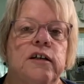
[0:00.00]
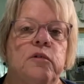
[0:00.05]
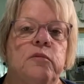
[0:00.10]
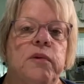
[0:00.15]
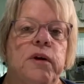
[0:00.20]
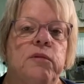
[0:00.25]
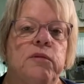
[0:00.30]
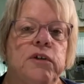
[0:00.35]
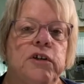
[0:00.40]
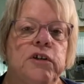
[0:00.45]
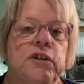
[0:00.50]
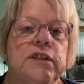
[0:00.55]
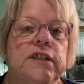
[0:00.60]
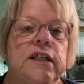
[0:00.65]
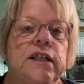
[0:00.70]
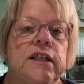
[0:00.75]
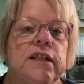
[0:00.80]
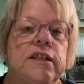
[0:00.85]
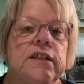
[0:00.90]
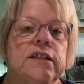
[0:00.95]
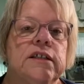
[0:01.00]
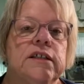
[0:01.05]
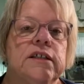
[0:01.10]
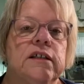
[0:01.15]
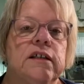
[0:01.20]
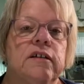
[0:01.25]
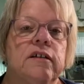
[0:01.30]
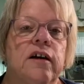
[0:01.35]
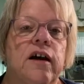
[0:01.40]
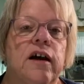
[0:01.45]
It'll be when you see this
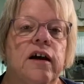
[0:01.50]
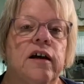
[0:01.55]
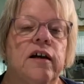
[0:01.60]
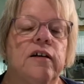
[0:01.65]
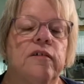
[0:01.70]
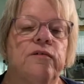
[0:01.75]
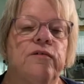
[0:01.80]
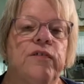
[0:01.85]
uh,